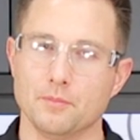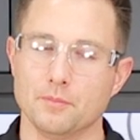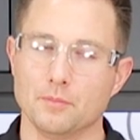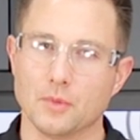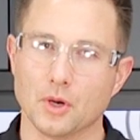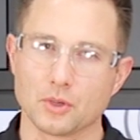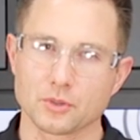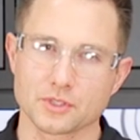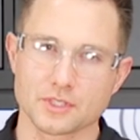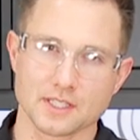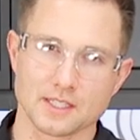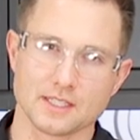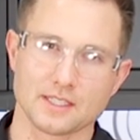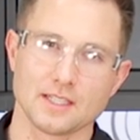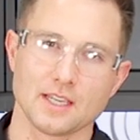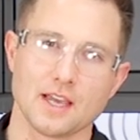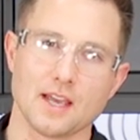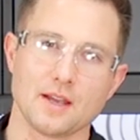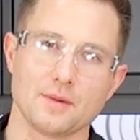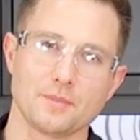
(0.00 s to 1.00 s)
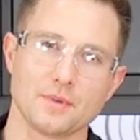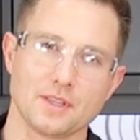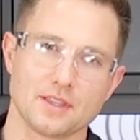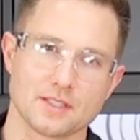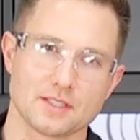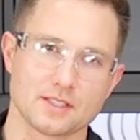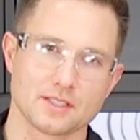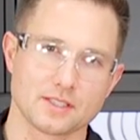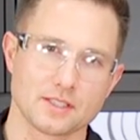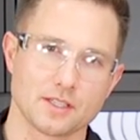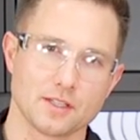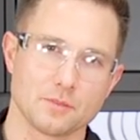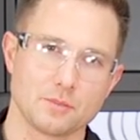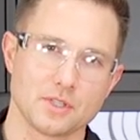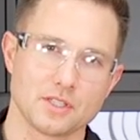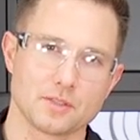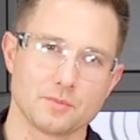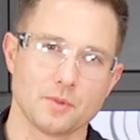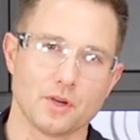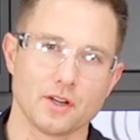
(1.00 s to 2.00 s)
most of the time, this is gonna
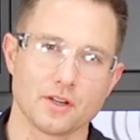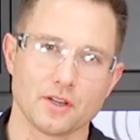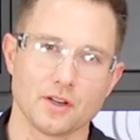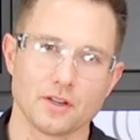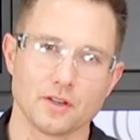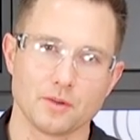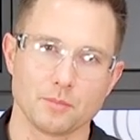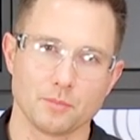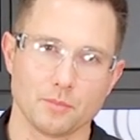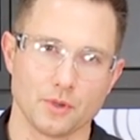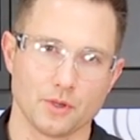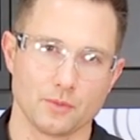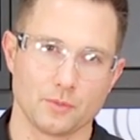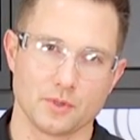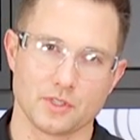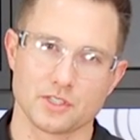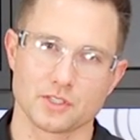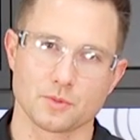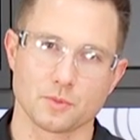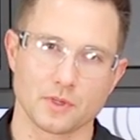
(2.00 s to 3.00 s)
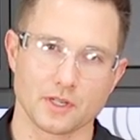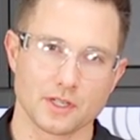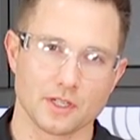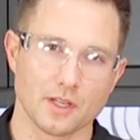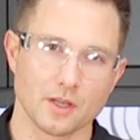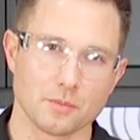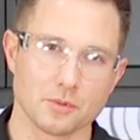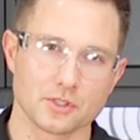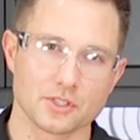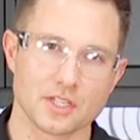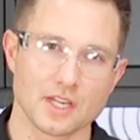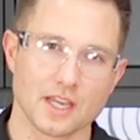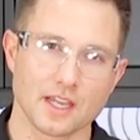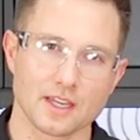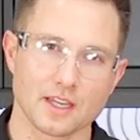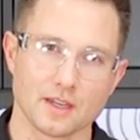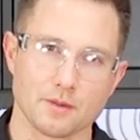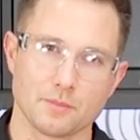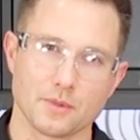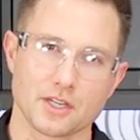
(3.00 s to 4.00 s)
be spot on, but we just wanna double
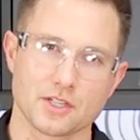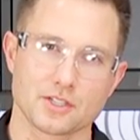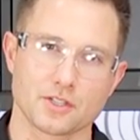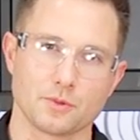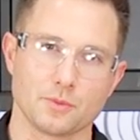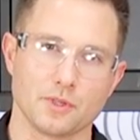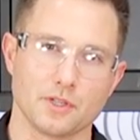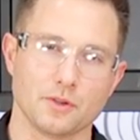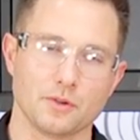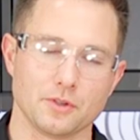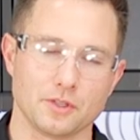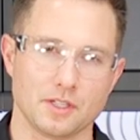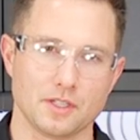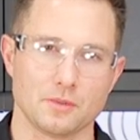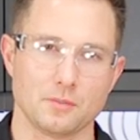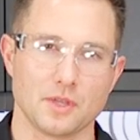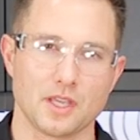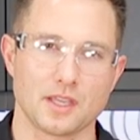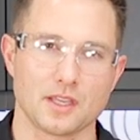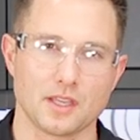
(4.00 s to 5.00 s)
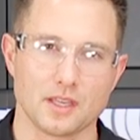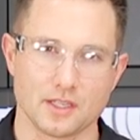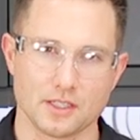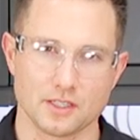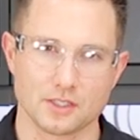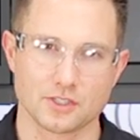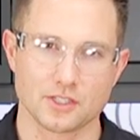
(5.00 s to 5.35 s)
check and make sure we don't need to make any